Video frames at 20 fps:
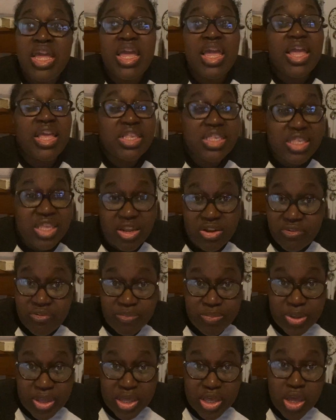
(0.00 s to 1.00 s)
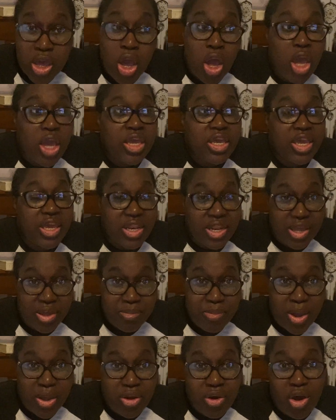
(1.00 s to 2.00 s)
instead of me getting in
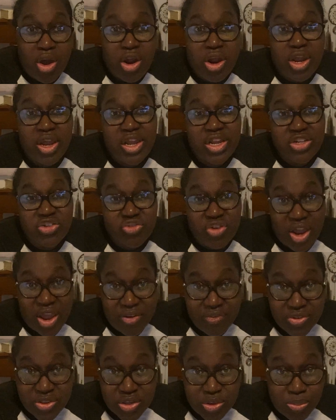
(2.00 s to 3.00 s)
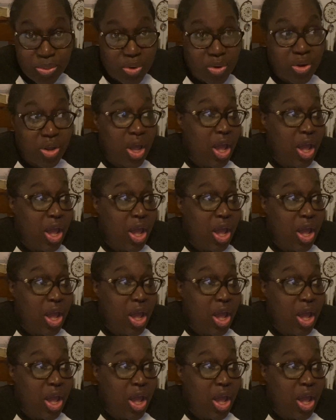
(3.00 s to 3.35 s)
my car and driving to work,